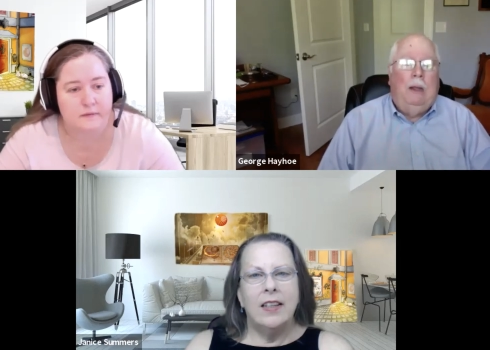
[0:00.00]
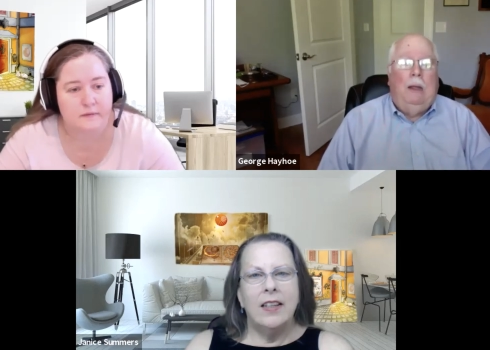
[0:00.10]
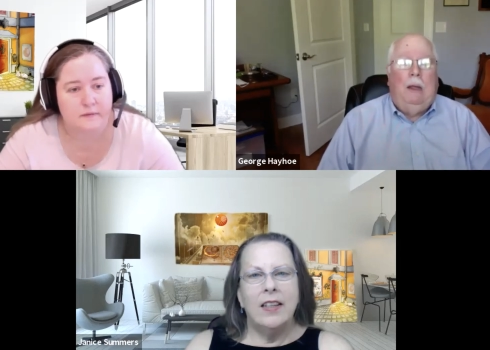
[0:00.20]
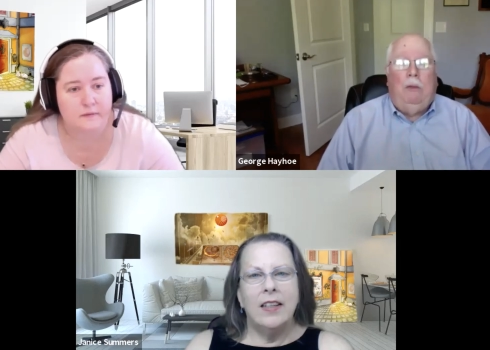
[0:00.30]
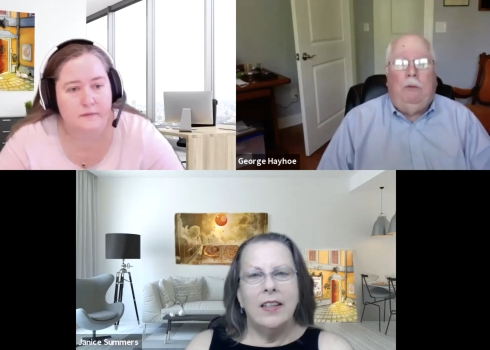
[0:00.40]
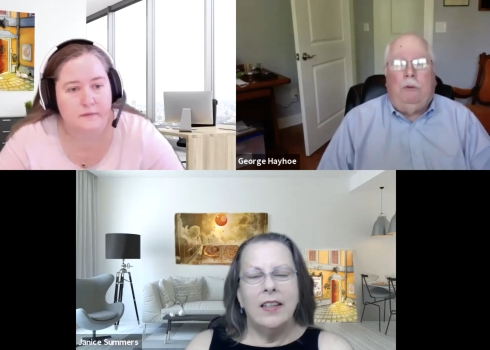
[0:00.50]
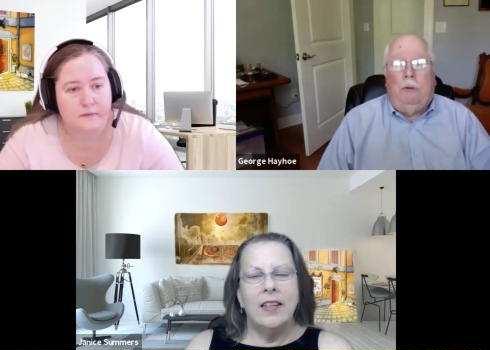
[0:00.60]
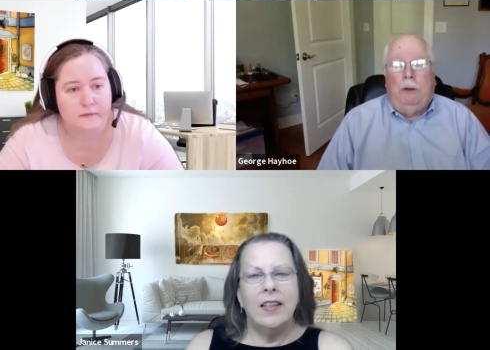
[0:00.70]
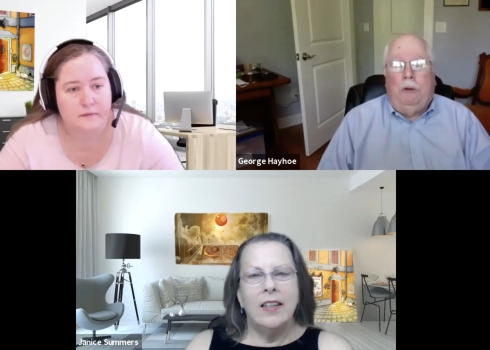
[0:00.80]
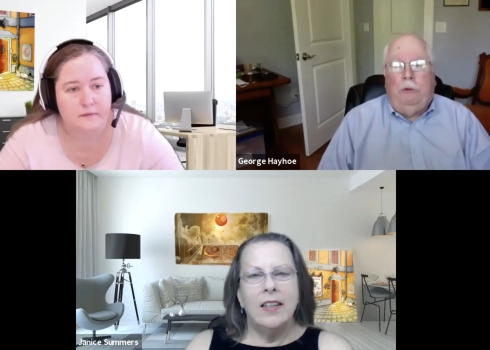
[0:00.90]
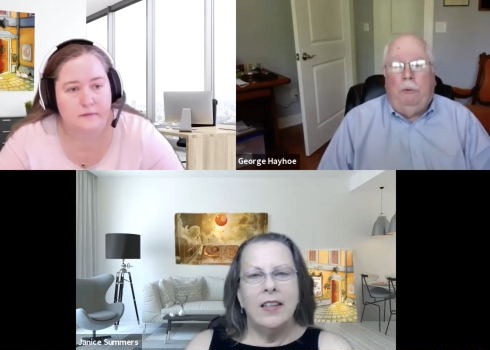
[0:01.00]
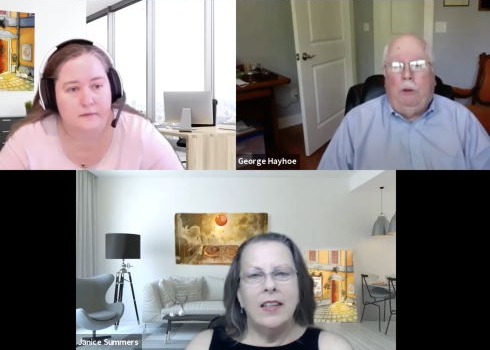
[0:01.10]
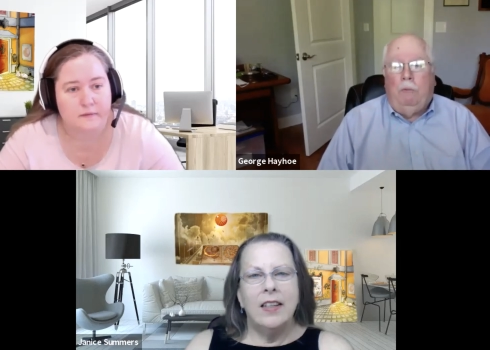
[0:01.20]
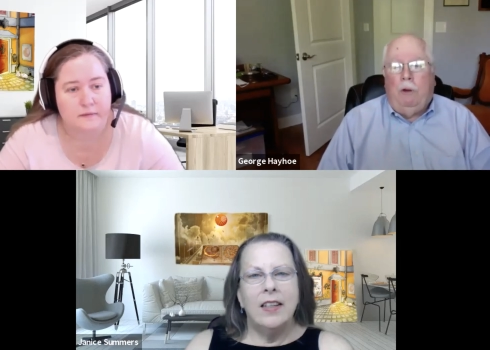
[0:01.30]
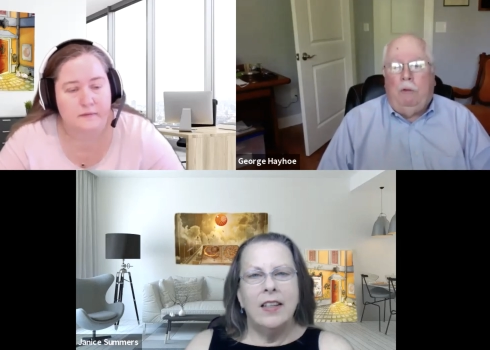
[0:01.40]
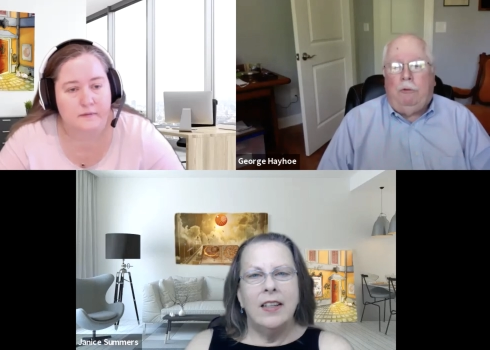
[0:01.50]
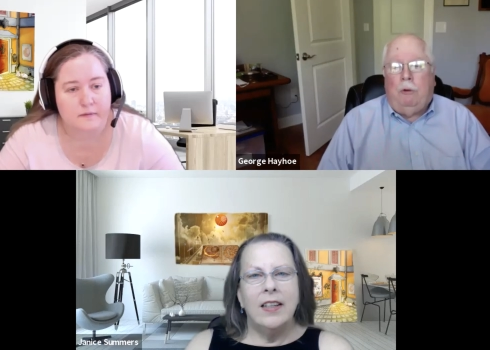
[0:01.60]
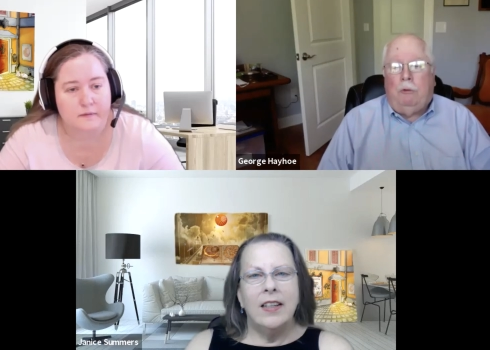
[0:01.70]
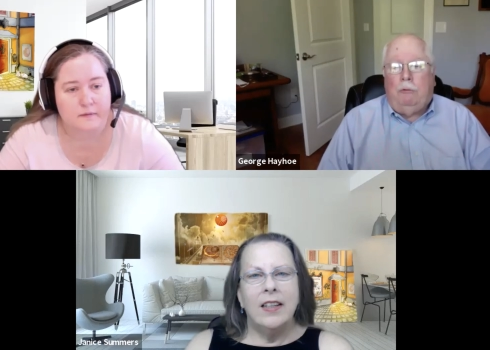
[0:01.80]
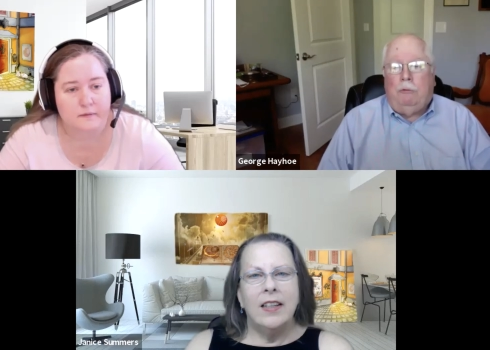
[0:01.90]
Speaker 1: either in doing
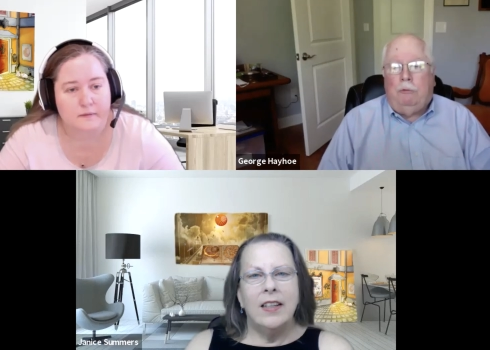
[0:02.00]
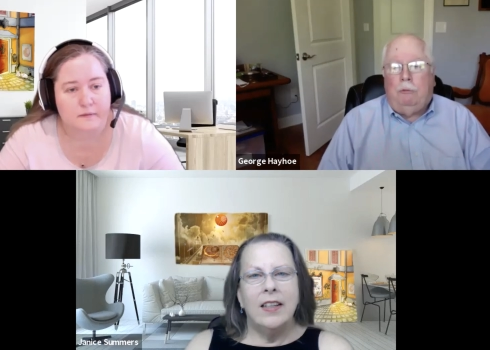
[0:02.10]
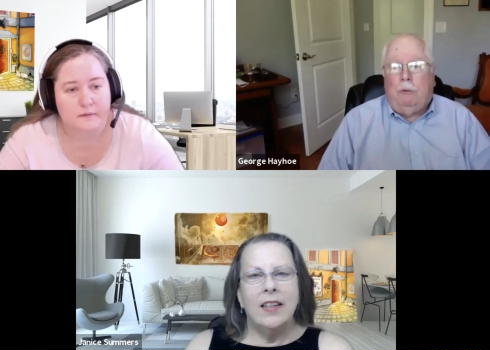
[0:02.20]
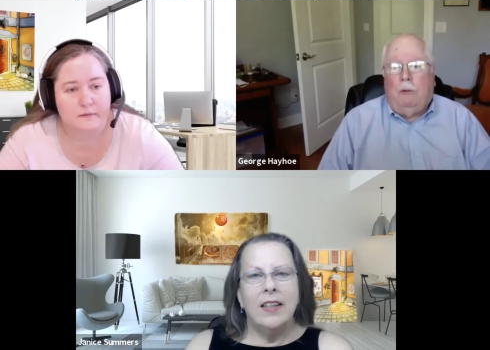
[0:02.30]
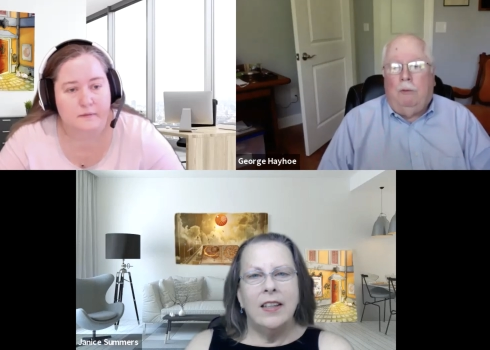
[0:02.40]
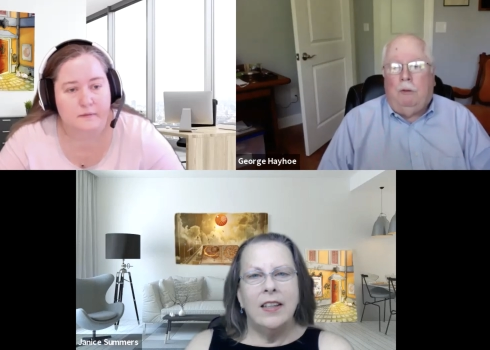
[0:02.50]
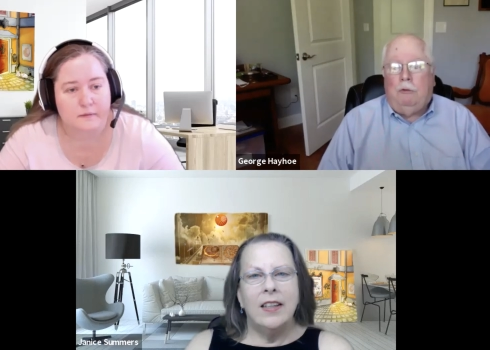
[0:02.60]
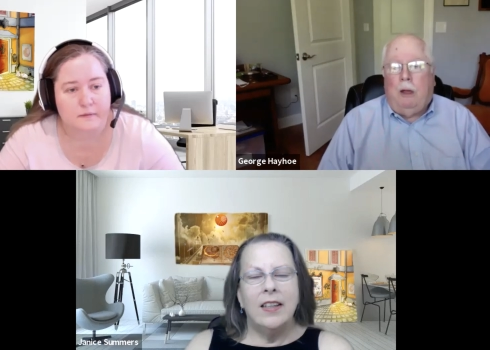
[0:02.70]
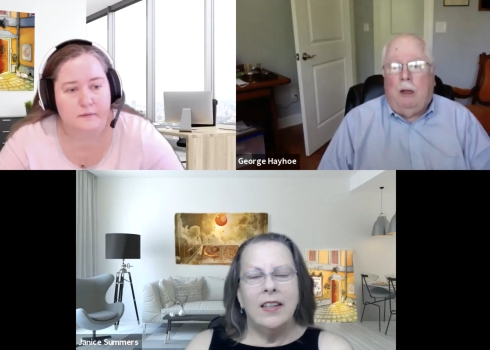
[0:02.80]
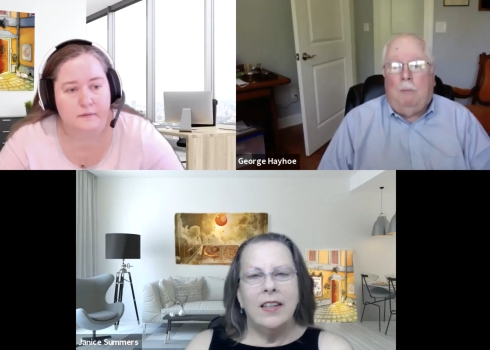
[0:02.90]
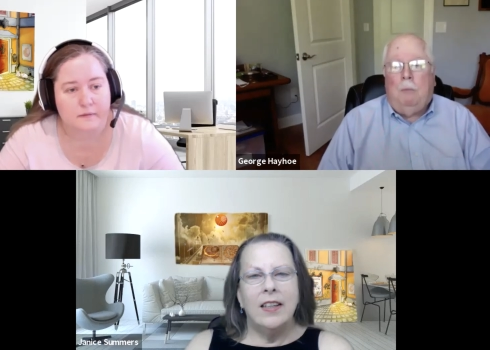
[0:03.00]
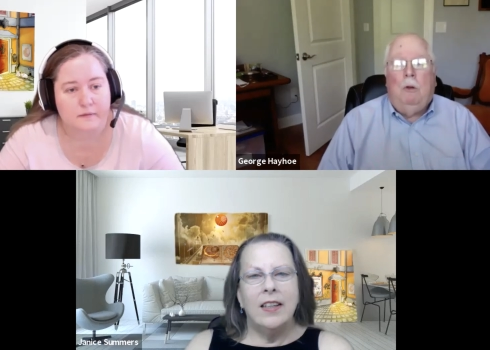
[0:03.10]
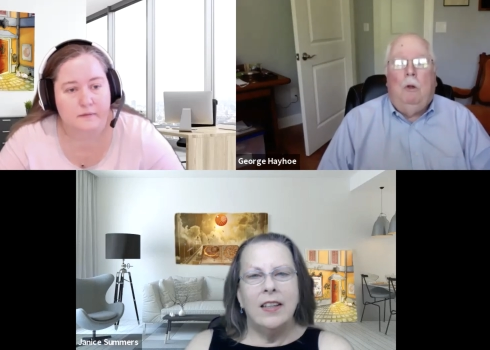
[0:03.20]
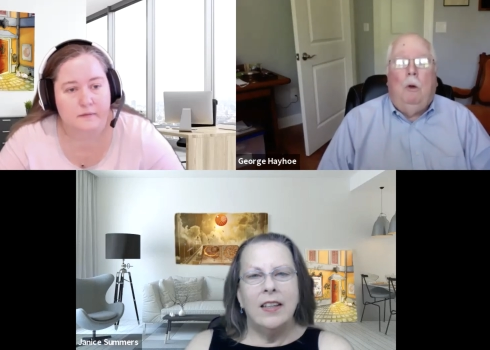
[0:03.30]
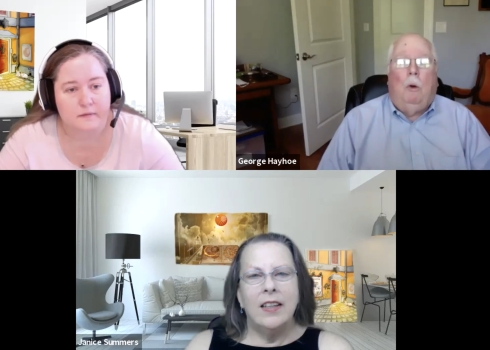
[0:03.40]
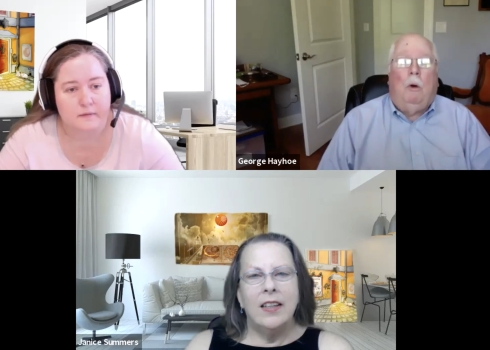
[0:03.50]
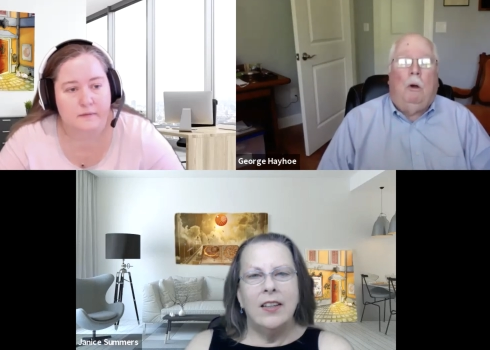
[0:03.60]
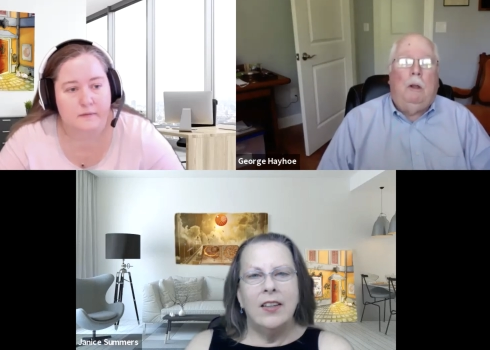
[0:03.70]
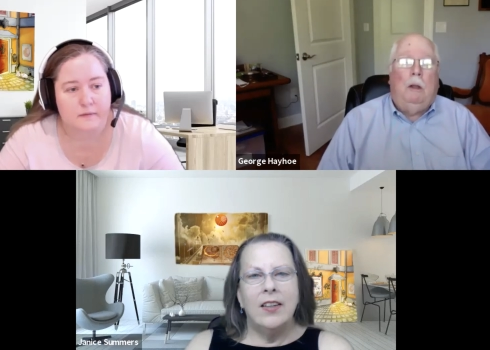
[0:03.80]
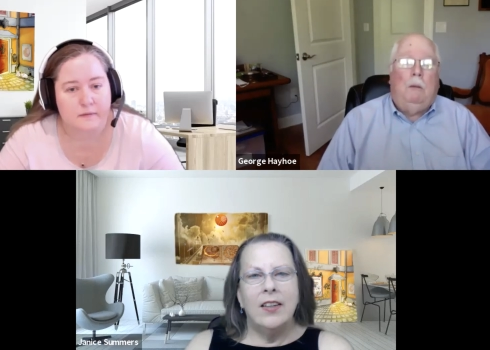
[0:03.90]
research on the job or in